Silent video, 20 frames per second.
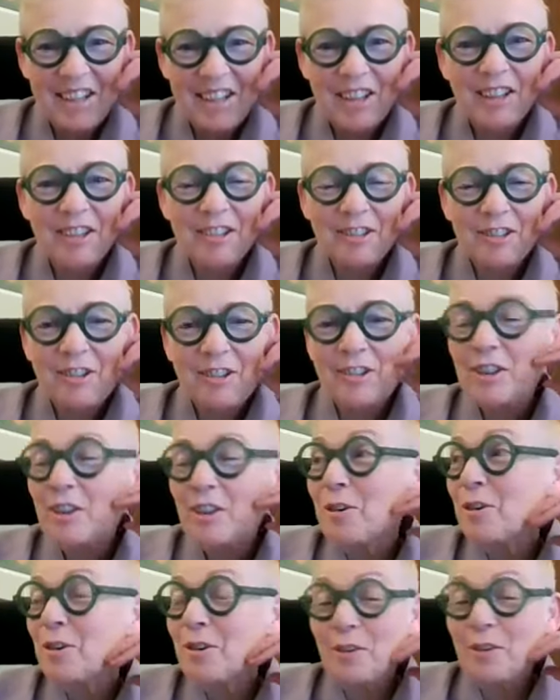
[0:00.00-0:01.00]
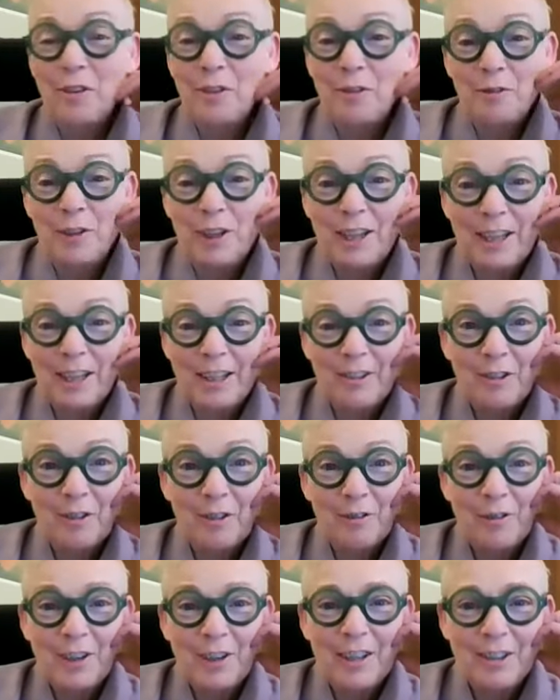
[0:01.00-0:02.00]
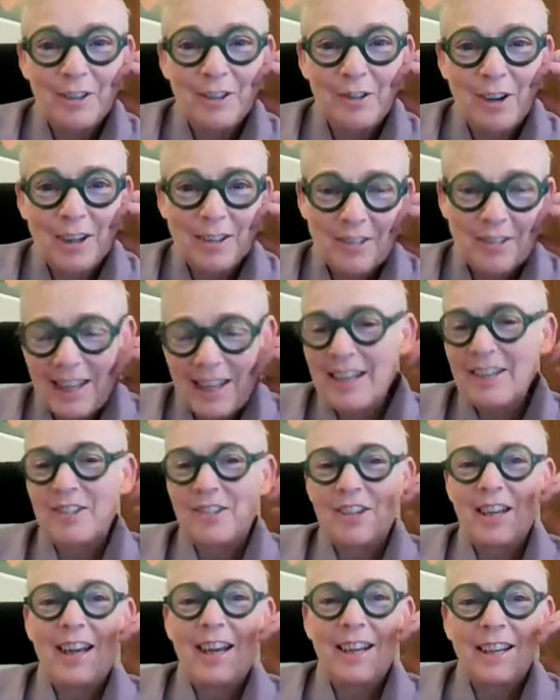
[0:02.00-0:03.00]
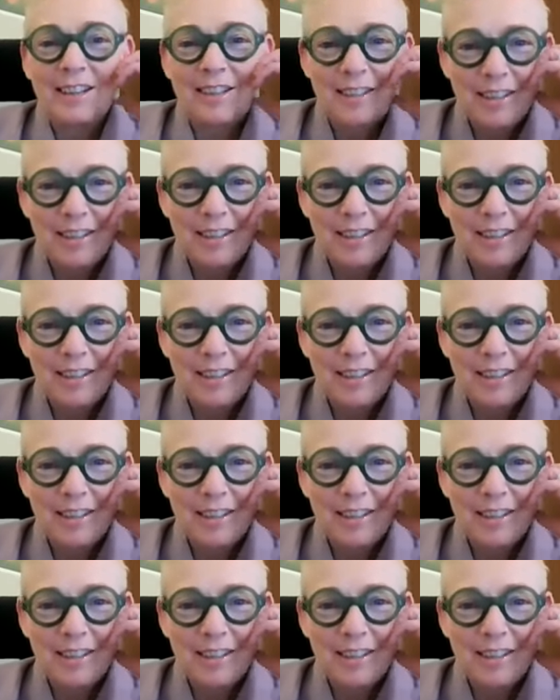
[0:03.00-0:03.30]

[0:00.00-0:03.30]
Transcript: I think it's just the Order of the Phoenix or Phoenix Rising hashtag.